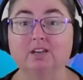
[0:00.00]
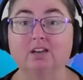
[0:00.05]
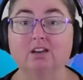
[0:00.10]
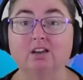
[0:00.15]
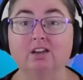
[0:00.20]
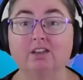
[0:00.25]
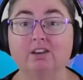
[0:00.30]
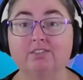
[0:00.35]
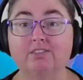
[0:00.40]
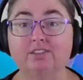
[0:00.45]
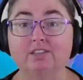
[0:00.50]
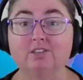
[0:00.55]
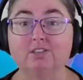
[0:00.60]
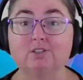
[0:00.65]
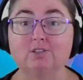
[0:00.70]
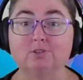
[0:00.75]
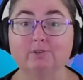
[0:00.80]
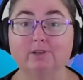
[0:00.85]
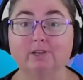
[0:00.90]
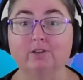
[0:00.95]
I don't think
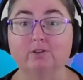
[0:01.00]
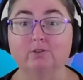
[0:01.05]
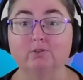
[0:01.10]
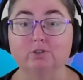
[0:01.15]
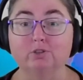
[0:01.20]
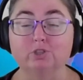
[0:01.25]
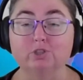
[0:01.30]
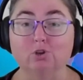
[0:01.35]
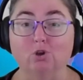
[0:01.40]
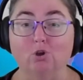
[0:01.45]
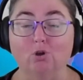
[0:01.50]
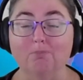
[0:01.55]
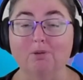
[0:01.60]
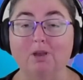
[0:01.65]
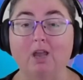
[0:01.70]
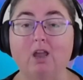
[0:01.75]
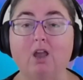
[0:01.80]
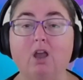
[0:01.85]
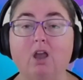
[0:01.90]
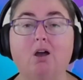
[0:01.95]
you're doing a good job.